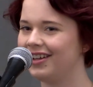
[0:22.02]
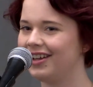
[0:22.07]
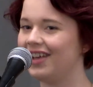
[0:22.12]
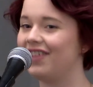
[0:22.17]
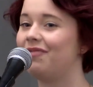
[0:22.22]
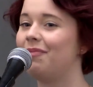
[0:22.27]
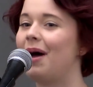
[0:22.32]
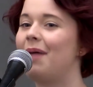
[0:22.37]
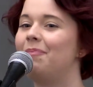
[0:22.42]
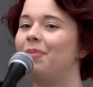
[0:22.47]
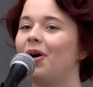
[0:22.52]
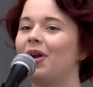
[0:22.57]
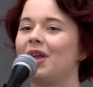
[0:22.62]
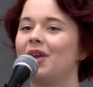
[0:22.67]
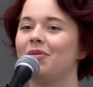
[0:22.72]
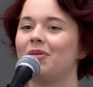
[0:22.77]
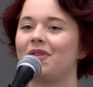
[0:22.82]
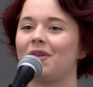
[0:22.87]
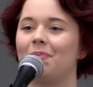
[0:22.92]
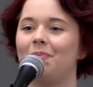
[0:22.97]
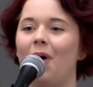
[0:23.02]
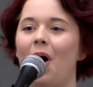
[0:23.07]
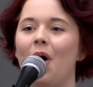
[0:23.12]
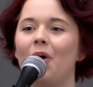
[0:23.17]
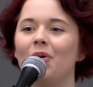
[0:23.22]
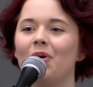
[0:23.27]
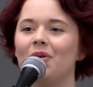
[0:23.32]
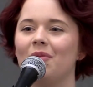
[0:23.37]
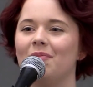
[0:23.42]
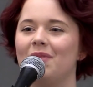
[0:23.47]
If my body was a
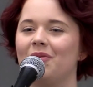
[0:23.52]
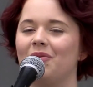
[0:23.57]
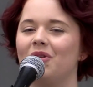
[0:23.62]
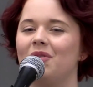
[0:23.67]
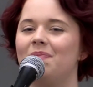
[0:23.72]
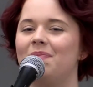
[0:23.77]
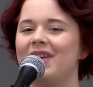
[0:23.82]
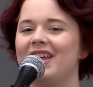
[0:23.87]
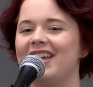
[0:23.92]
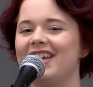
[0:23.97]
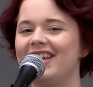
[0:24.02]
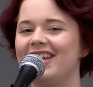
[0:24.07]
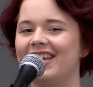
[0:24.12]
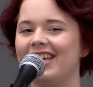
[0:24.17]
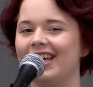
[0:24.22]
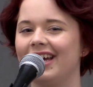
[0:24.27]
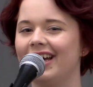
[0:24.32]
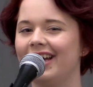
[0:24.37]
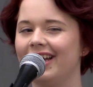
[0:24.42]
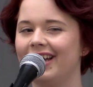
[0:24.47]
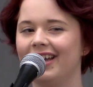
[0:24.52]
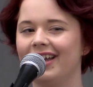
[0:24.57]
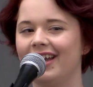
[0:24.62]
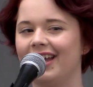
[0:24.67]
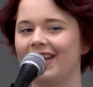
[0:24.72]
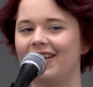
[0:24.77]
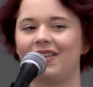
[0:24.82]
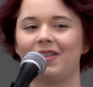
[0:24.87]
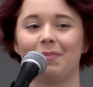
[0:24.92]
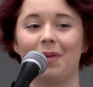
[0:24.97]
poem, it would be
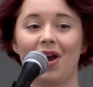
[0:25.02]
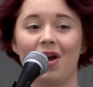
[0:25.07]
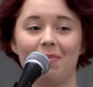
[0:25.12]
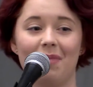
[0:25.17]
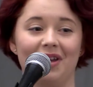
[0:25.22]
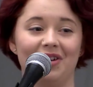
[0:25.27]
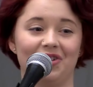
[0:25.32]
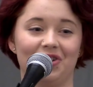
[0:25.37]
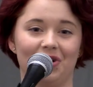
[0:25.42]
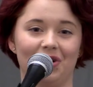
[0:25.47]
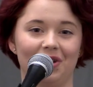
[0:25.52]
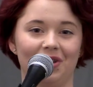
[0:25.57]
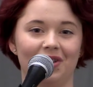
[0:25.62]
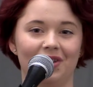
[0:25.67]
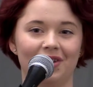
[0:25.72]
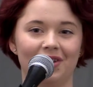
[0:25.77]
experimental.